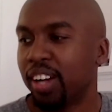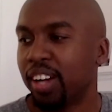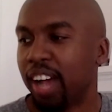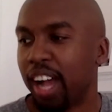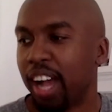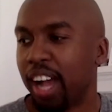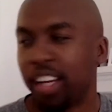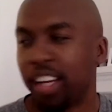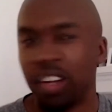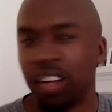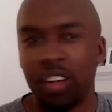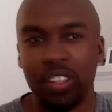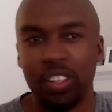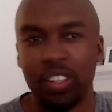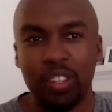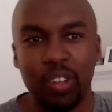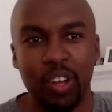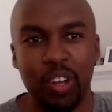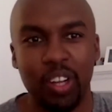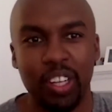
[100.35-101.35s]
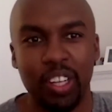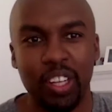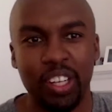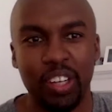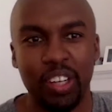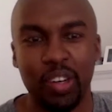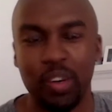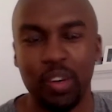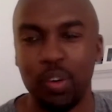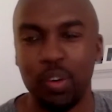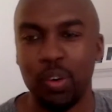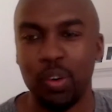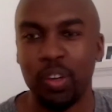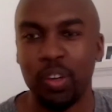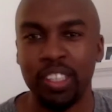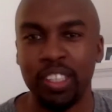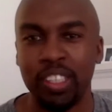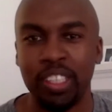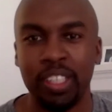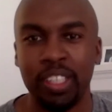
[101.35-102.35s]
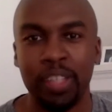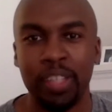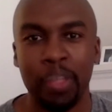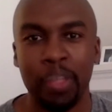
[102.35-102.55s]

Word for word: I could also call it cook on quarantine.